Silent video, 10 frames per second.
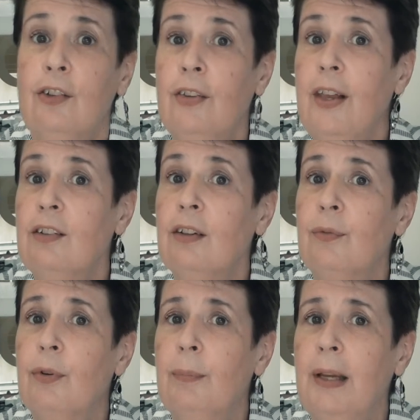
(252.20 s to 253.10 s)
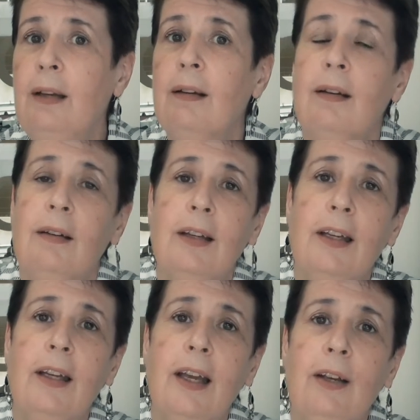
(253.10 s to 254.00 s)
So that's it from me,
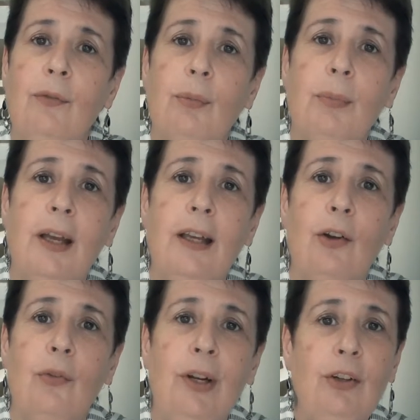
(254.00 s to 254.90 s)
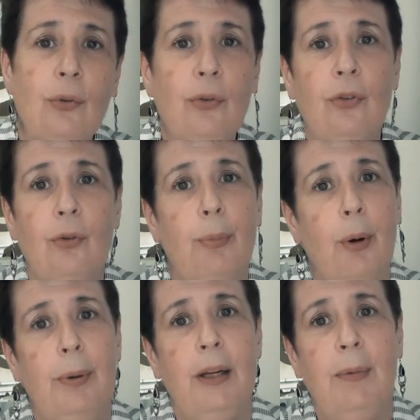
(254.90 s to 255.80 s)
Nikki Keane from Keen on Rentals, your
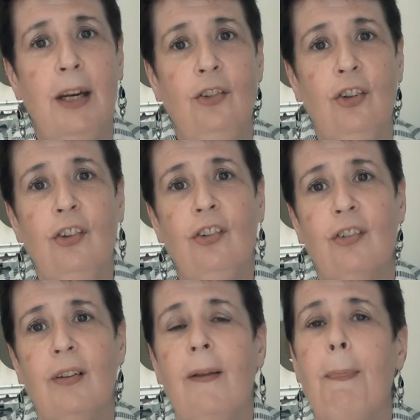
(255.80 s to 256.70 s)
property managers,